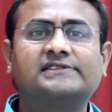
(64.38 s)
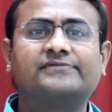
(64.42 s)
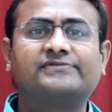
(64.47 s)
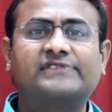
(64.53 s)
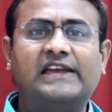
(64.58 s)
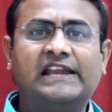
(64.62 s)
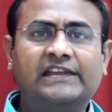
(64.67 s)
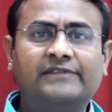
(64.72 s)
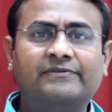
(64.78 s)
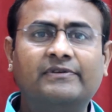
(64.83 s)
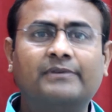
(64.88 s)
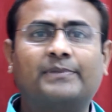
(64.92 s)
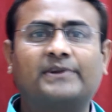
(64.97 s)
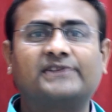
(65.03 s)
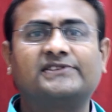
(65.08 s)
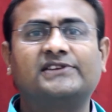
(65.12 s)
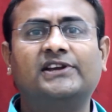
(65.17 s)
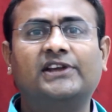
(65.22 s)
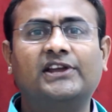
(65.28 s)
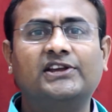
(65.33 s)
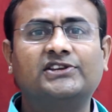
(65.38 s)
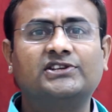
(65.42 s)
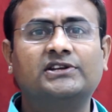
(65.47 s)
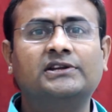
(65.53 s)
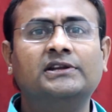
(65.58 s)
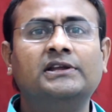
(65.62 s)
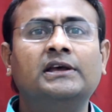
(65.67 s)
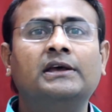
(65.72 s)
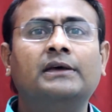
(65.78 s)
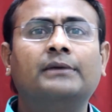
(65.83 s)
of scientific
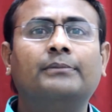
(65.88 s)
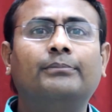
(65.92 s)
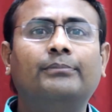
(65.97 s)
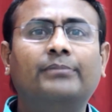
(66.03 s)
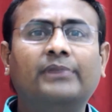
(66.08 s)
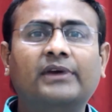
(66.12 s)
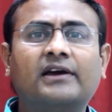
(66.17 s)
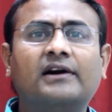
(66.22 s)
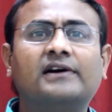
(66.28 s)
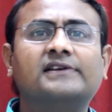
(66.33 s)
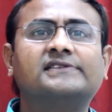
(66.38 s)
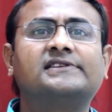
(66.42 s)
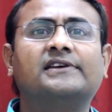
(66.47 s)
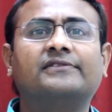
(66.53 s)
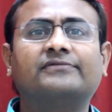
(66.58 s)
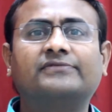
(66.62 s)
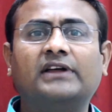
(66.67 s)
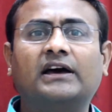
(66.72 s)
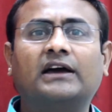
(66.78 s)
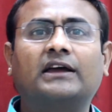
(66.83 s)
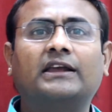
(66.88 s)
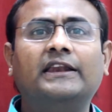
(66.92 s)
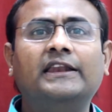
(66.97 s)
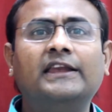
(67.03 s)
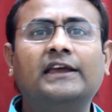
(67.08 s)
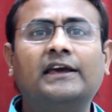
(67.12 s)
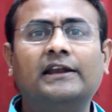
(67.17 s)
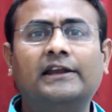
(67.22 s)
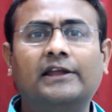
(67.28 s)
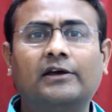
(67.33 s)
presentation, because of the
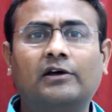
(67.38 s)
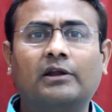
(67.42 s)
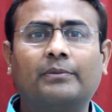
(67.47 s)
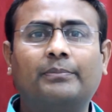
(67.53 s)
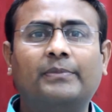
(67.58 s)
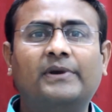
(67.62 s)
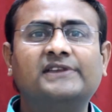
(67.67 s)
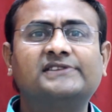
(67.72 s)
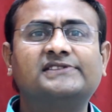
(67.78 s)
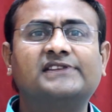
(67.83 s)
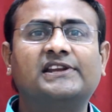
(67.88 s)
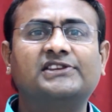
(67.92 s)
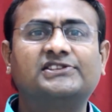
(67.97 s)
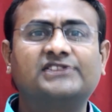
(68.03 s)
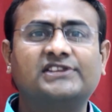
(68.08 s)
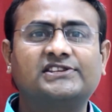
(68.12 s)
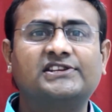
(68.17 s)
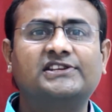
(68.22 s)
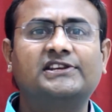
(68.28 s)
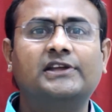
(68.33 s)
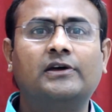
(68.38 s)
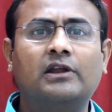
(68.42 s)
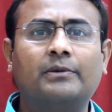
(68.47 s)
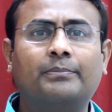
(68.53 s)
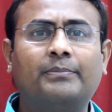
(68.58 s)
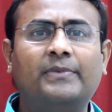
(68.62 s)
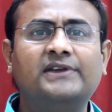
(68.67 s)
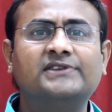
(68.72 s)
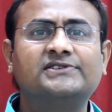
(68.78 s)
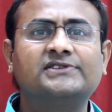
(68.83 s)
clinical developments, research
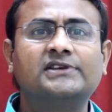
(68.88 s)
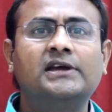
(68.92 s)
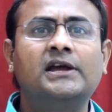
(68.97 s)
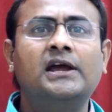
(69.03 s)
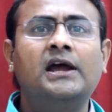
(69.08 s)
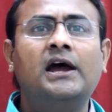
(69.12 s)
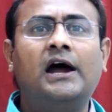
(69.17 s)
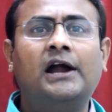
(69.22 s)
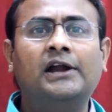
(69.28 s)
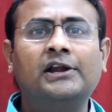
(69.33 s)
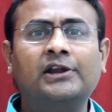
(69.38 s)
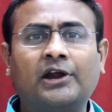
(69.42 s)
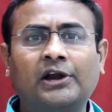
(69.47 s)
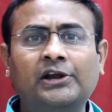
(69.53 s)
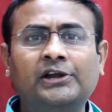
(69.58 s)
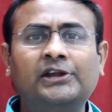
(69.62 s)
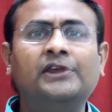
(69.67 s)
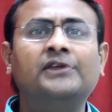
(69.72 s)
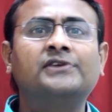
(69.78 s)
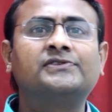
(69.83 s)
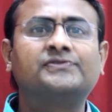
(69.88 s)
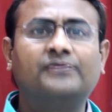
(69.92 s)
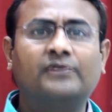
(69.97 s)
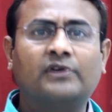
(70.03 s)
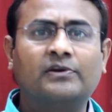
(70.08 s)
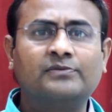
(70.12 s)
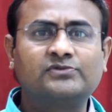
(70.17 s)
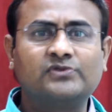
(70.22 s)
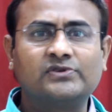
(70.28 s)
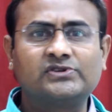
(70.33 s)
developments and continuous
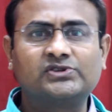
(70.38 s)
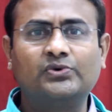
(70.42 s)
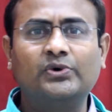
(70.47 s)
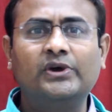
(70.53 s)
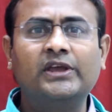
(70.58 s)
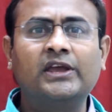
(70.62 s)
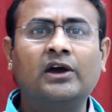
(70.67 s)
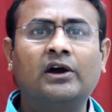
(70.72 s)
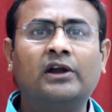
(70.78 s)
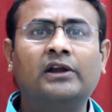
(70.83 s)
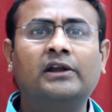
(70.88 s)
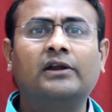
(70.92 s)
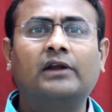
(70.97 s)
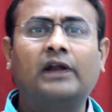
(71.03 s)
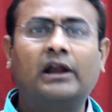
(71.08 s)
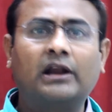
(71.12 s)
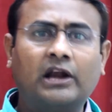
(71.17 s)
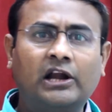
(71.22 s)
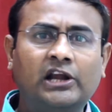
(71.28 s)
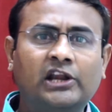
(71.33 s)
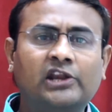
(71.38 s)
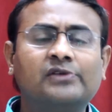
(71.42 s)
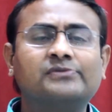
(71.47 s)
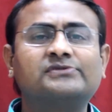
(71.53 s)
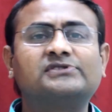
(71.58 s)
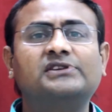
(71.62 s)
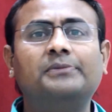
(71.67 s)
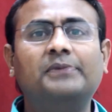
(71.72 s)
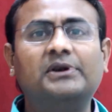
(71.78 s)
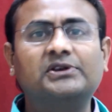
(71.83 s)
forums was going on and continuous
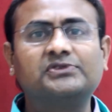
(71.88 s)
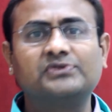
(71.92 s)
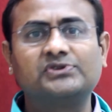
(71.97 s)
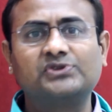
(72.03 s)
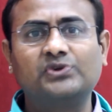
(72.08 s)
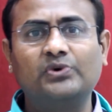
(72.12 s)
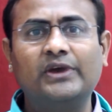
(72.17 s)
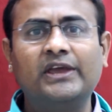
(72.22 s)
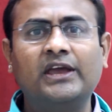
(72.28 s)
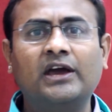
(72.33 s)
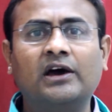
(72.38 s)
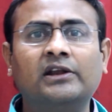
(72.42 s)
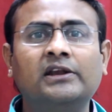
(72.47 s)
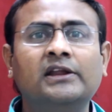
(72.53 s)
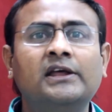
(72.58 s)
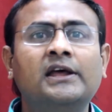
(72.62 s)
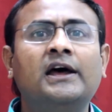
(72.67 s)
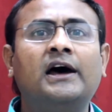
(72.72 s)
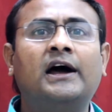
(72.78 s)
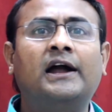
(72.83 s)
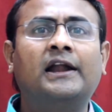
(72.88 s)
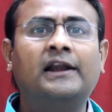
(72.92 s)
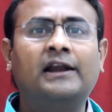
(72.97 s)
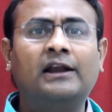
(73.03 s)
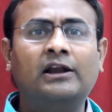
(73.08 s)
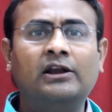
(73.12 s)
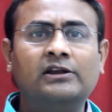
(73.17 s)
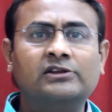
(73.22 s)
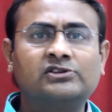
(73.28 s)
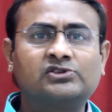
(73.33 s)
debates was going on,
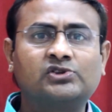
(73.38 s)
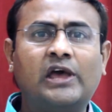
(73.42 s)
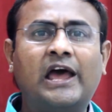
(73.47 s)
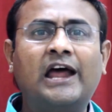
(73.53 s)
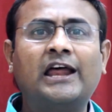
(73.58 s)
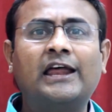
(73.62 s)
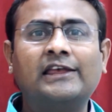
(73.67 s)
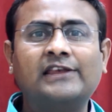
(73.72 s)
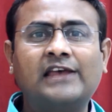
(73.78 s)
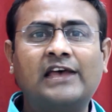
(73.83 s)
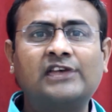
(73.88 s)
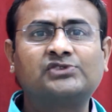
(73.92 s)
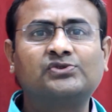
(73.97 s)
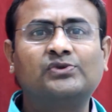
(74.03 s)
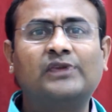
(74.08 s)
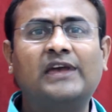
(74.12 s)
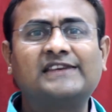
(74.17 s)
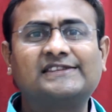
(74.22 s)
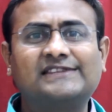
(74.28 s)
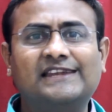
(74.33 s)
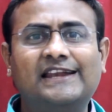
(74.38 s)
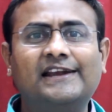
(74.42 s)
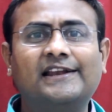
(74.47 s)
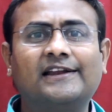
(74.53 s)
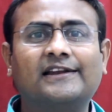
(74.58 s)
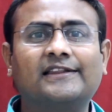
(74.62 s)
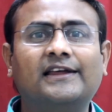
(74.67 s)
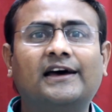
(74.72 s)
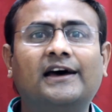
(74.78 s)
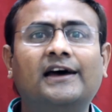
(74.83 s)
and so as soon as
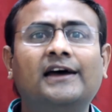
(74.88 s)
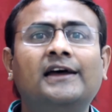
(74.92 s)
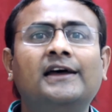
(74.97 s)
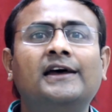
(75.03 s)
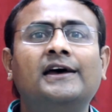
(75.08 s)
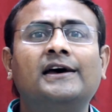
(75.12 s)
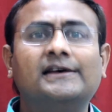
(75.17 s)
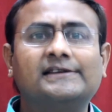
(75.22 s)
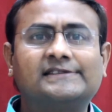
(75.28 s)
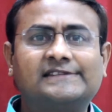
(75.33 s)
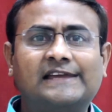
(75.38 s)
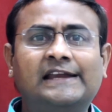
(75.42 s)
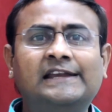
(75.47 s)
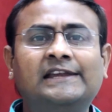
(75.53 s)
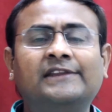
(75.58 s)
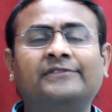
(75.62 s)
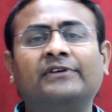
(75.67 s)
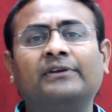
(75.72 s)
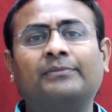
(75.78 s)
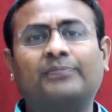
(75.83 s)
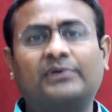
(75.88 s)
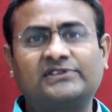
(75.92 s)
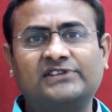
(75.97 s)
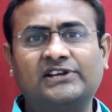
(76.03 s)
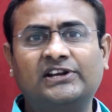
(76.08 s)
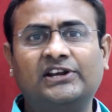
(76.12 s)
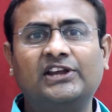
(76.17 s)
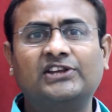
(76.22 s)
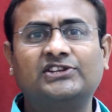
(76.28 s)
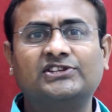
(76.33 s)
later the scientific
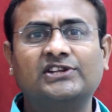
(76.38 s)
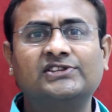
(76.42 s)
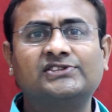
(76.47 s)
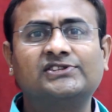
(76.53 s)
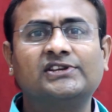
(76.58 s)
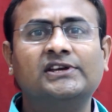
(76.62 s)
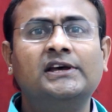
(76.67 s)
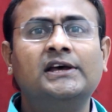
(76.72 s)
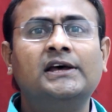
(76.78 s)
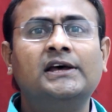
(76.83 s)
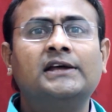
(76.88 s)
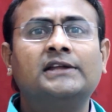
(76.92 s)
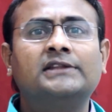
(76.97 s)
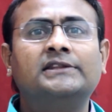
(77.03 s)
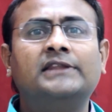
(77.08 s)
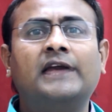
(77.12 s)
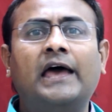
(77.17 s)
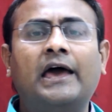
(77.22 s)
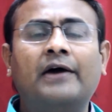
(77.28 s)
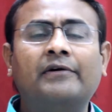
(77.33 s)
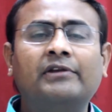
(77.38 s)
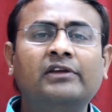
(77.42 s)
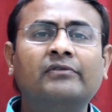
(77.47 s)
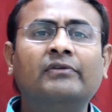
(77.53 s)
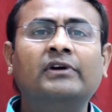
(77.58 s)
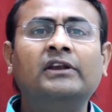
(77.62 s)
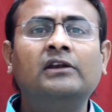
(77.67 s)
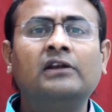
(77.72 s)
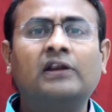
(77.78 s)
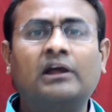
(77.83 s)
presentations, the
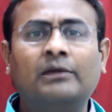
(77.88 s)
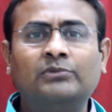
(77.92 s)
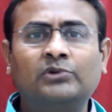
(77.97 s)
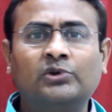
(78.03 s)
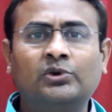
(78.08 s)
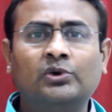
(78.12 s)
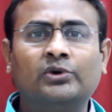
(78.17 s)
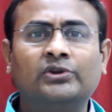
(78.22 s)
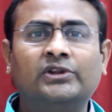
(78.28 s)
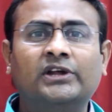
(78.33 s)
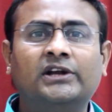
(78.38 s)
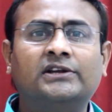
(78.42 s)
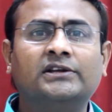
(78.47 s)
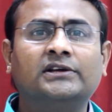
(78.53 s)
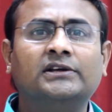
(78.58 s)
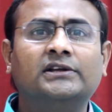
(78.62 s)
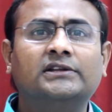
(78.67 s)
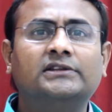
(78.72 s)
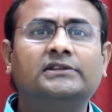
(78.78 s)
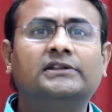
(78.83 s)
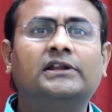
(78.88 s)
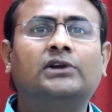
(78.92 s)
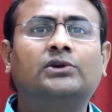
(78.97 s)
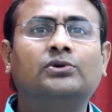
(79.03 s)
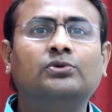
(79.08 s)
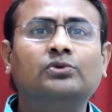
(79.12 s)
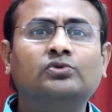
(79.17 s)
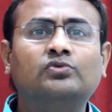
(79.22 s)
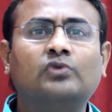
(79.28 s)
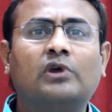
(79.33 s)
everyone will come to know that the
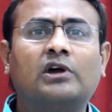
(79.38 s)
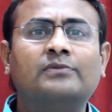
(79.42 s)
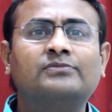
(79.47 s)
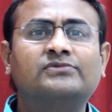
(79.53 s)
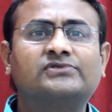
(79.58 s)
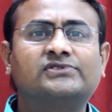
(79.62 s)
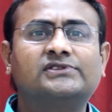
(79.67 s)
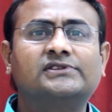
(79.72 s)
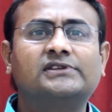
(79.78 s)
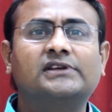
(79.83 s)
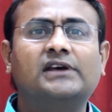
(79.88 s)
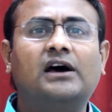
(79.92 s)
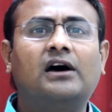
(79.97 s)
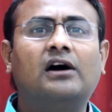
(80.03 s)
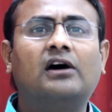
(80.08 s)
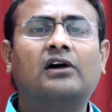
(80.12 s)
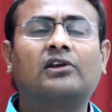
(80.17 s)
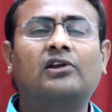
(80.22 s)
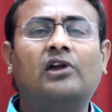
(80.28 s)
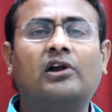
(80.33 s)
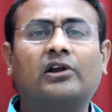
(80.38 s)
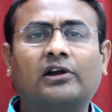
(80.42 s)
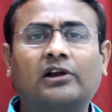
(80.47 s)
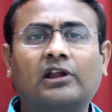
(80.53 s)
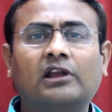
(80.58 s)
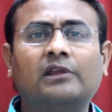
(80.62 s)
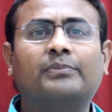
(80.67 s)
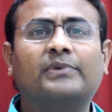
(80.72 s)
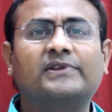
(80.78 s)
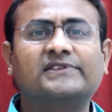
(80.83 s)
tooth worms are not at
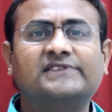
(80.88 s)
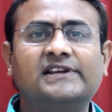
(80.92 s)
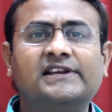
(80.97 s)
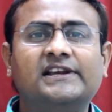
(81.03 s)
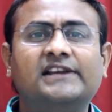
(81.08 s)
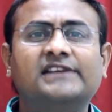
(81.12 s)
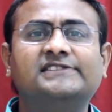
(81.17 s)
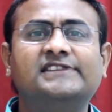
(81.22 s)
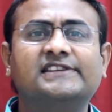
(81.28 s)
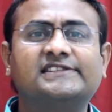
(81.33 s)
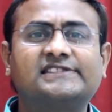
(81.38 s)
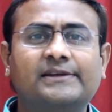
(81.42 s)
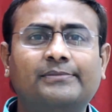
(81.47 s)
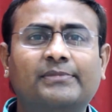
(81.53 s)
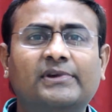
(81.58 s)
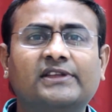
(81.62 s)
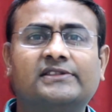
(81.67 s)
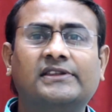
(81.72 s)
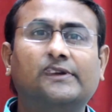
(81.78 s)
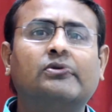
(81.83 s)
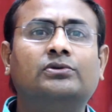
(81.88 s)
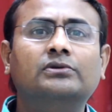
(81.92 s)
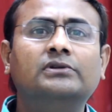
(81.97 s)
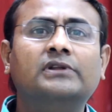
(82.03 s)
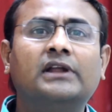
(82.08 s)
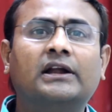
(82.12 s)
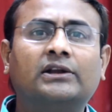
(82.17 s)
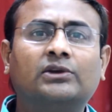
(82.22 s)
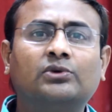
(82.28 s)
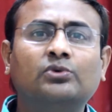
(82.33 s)
all present. It's just a myth.
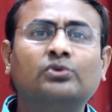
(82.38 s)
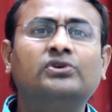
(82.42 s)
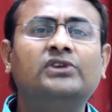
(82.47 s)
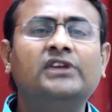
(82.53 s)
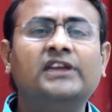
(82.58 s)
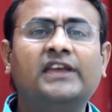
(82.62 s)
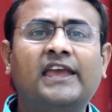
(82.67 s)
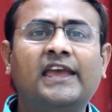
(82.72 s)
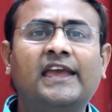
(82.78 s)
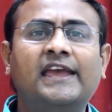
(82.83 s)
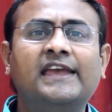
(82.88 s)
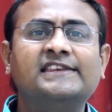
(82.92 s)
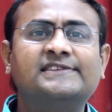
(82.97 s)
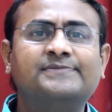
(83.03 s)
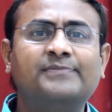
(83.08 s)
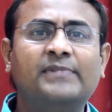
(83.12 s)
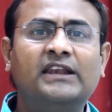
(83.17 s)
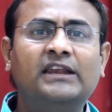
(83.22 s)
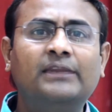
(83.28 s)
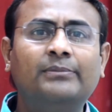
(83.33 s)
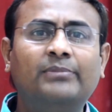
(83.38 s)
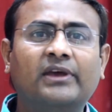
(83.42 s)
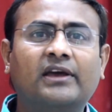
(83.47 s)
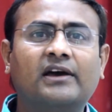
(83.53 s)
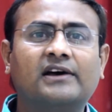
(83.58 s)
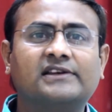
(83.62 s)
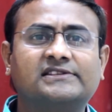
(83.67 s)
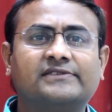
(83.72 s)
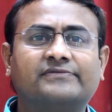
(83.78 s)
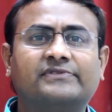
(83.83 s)
The tooth decay is mainly
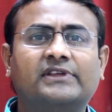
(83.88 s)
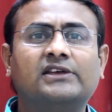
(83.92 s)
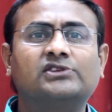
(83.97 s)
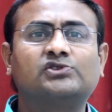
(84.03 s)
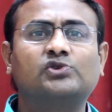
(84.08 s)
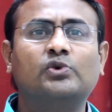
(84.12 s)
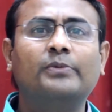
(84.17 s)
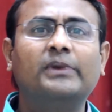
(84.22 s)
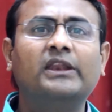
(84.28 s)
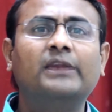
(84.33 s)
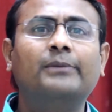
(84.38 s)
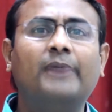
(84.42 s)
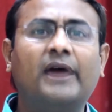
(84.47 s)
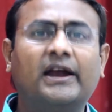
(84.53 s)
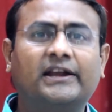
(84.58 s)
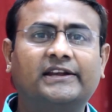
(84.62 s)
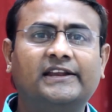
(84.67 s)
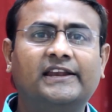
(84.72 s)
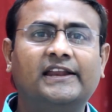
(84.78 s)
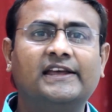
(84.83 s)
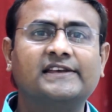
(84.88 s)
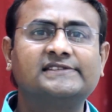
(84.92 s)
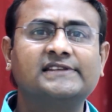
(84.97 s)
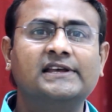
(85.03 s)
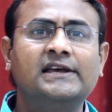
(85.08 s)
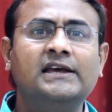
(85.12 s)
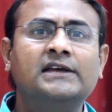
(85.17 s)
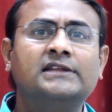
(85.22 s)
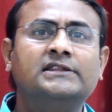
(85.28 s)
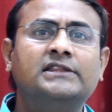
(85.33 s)
because of the so many bacteria.
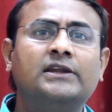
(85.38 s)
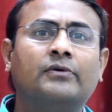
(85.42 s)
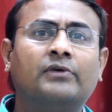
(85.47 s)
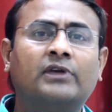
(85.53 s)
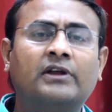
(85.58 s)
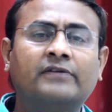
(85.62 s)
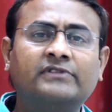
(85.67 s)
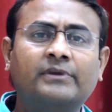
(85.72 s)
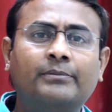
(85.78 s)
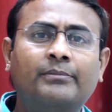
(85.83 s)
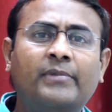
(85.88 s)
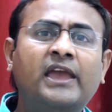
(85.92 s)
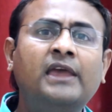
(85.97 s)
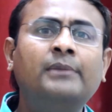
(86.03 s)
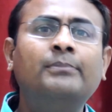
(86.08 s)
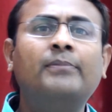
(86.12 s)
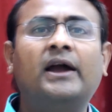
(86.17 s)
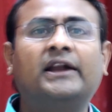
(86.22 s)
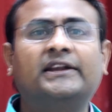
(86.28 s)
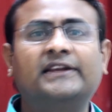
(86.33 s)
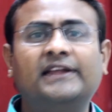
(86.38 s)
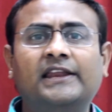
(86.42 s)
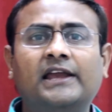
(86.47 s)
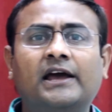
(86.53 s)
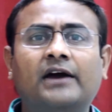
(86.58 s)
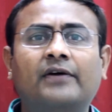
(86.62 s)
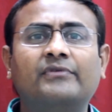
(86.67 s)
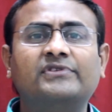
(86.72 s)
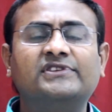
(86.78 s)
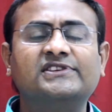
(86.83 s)
The one of the main
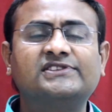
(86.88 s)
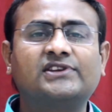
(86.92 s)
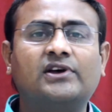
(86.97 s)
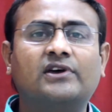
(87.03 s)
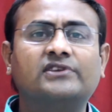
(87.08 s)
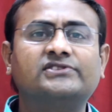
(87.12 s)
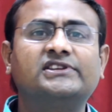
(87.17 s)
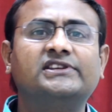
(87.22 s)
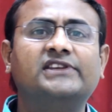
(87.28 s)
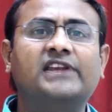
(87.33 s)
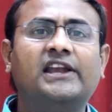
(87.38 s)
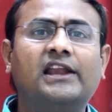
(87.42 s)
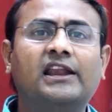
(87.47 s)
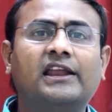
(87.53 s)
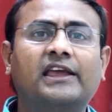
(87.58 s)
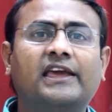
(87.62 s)
bacteria which is causing dental